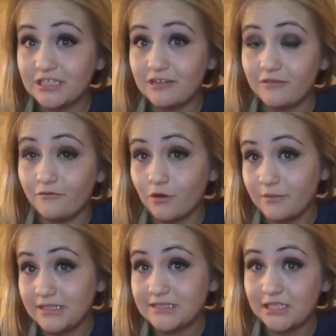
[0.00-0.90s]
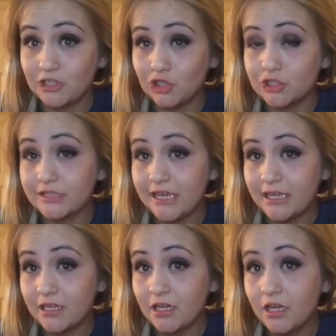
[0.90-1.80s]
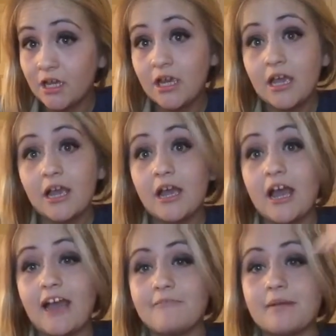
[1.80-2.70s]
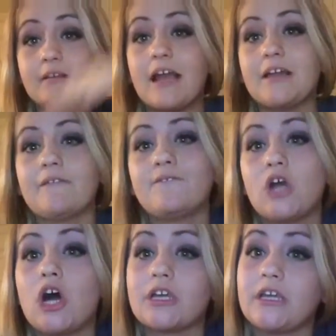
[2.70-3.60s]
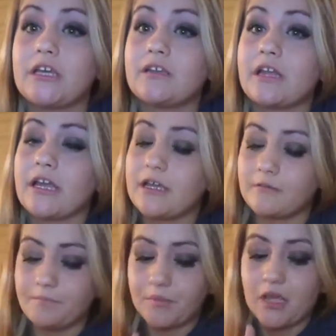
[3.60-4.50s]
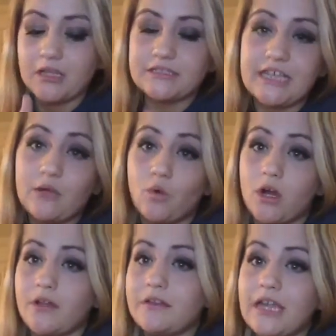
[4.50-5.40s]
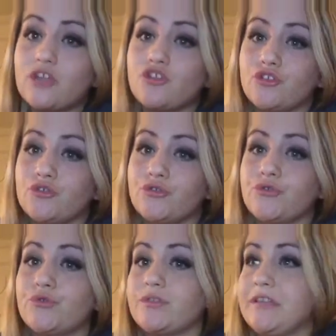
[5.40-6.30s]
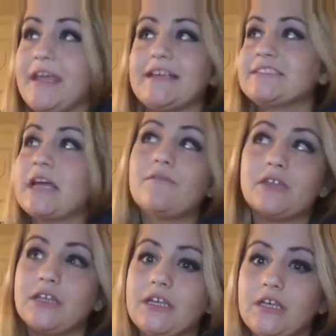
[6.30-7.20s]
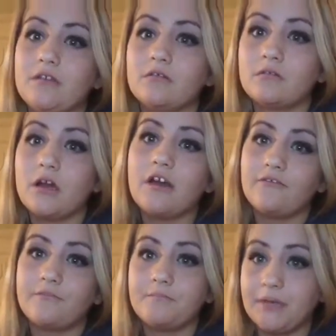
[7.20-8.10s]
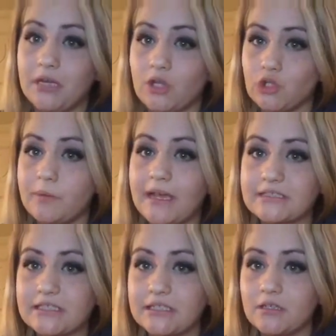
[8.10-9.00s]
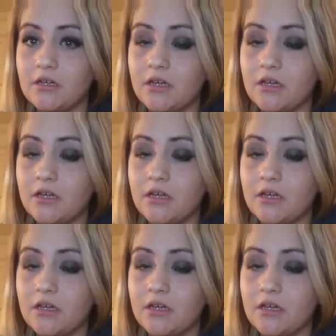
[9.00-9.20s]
of what my skin looked like. I've been kind of vlogging like day 1, day 2, day 70 of being on Dupixent.